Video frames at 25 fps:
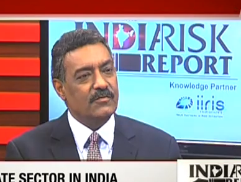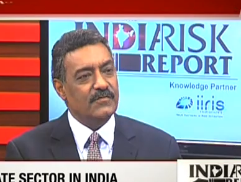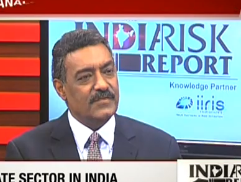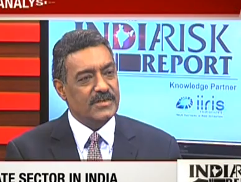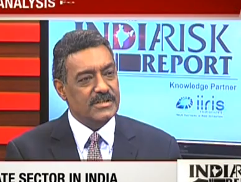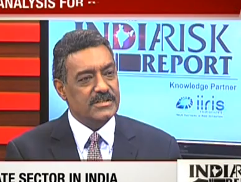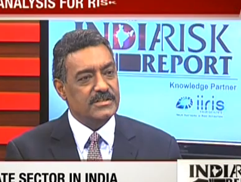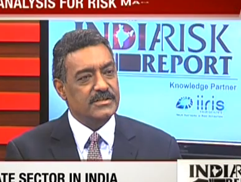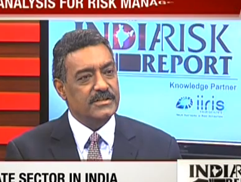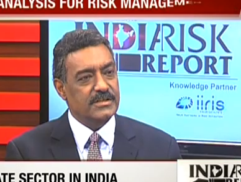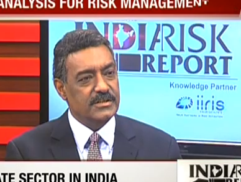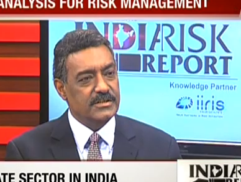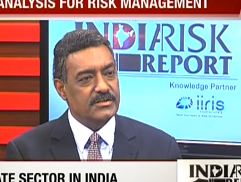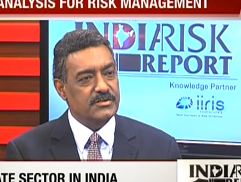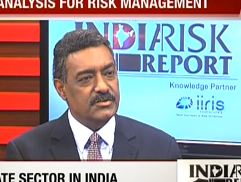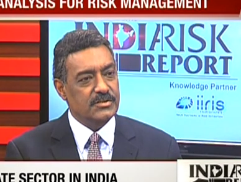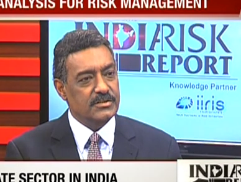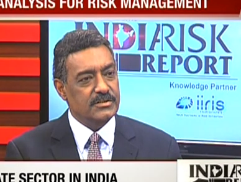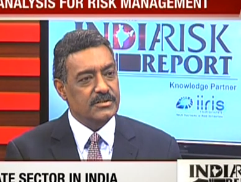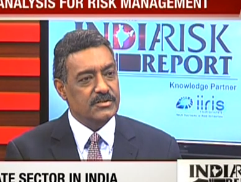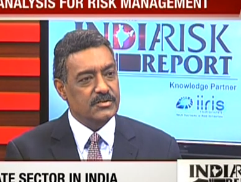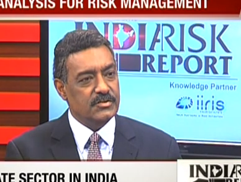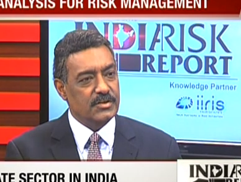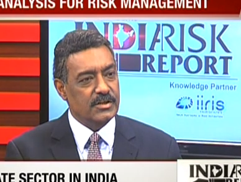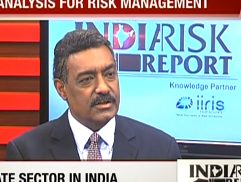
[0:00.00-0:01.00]
of residential
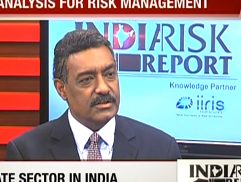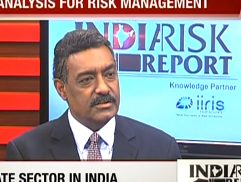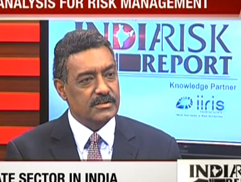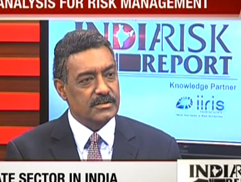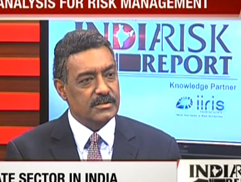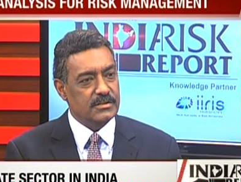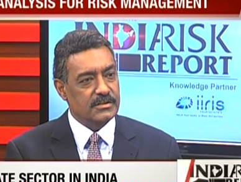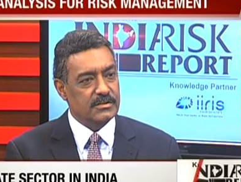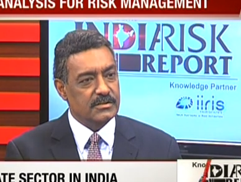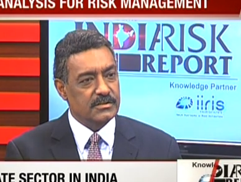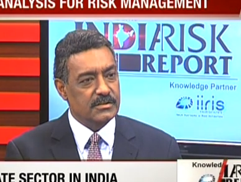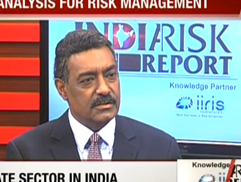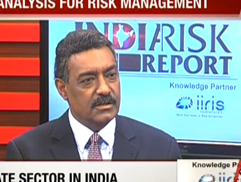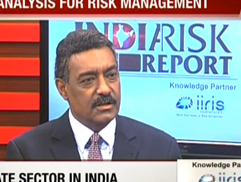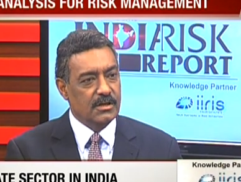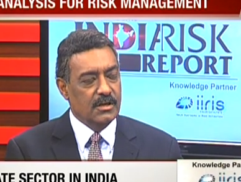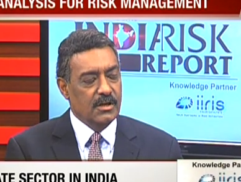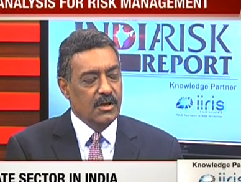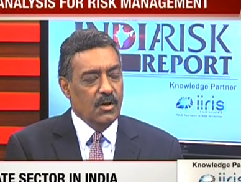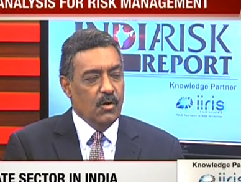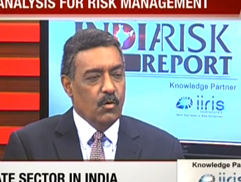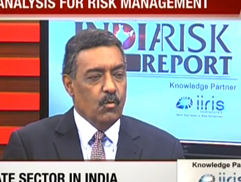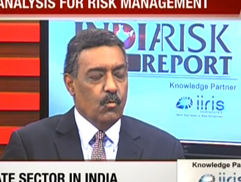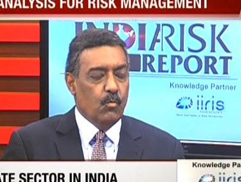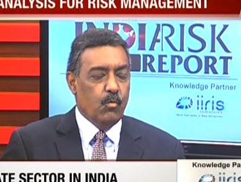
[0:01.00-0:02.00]
structures.
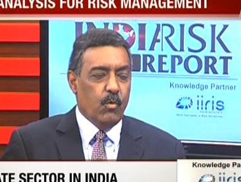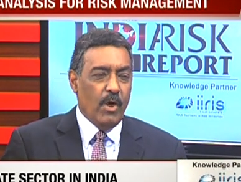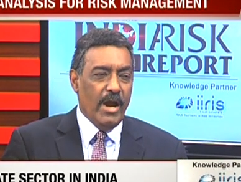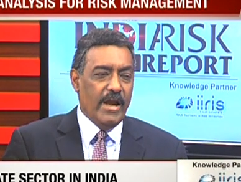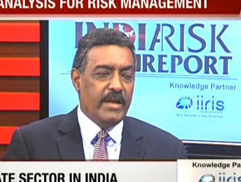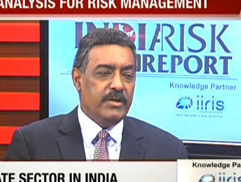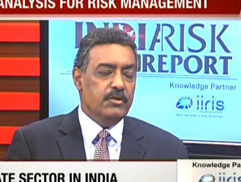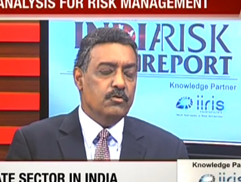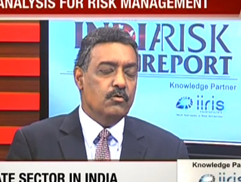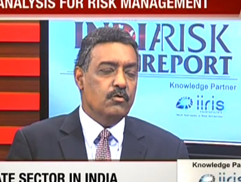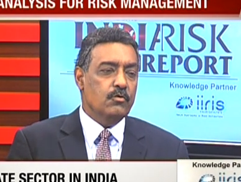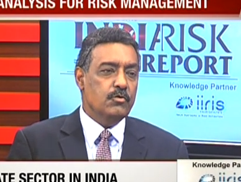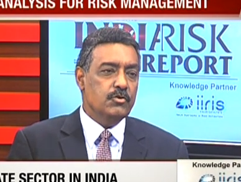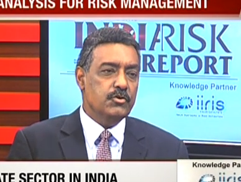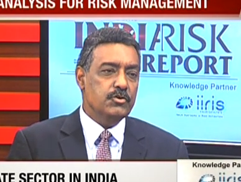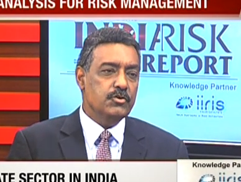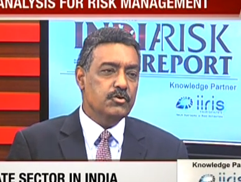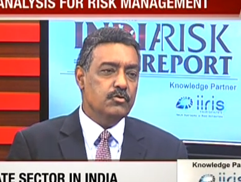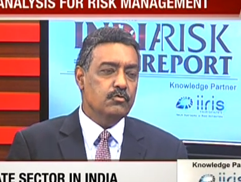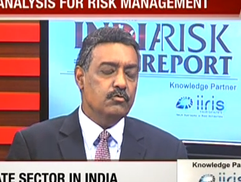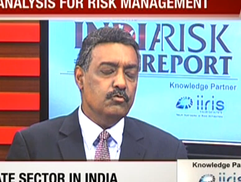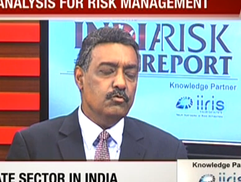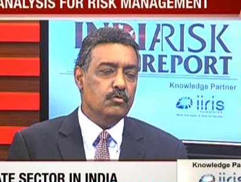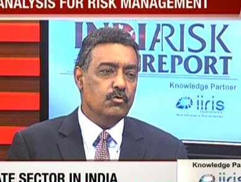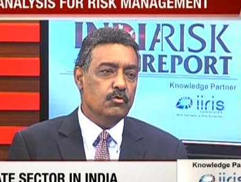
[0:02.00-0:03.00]
Why don't
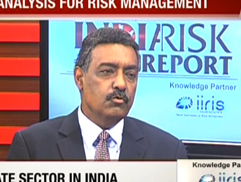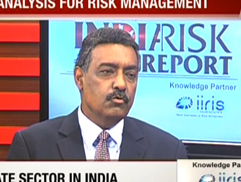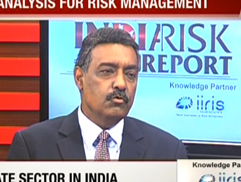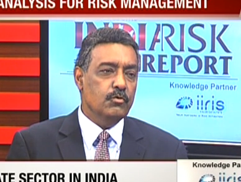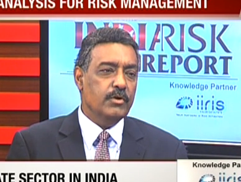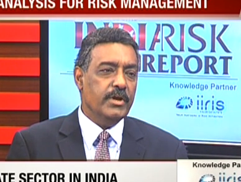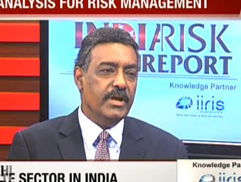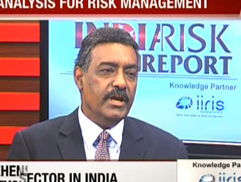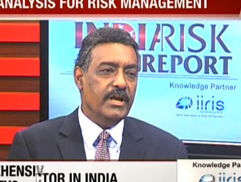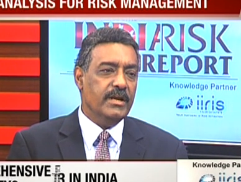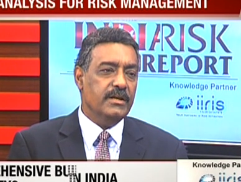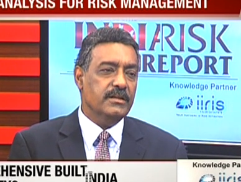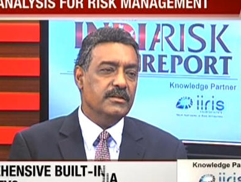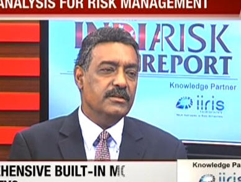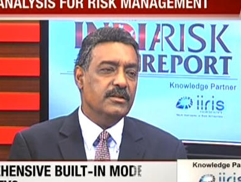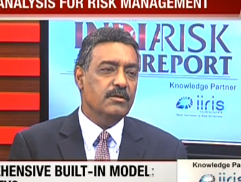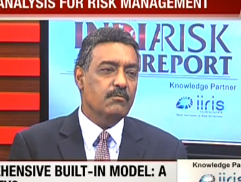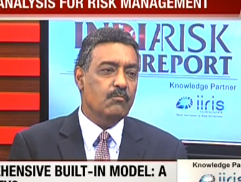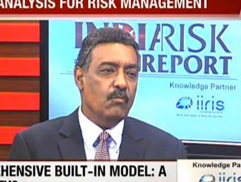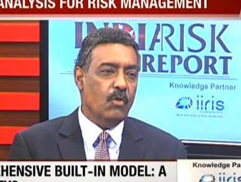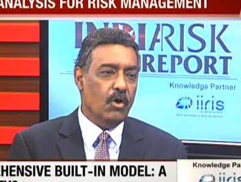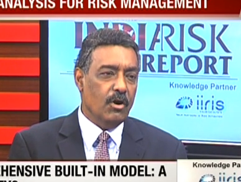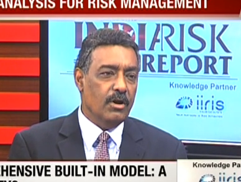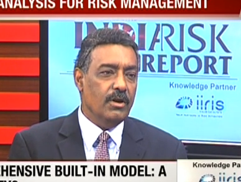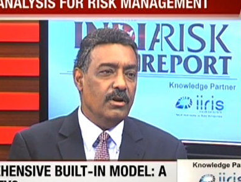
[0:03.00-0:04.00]
you look at the
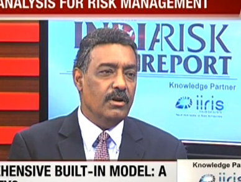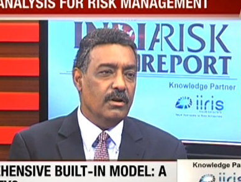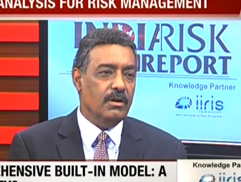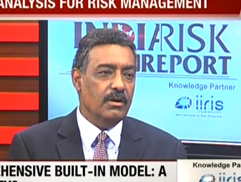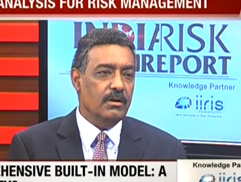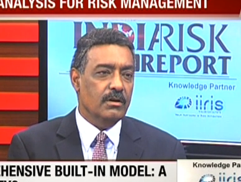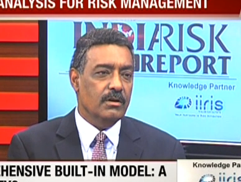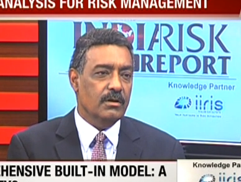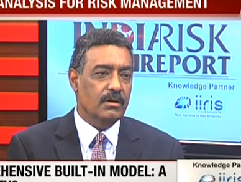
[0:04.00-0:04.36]
model,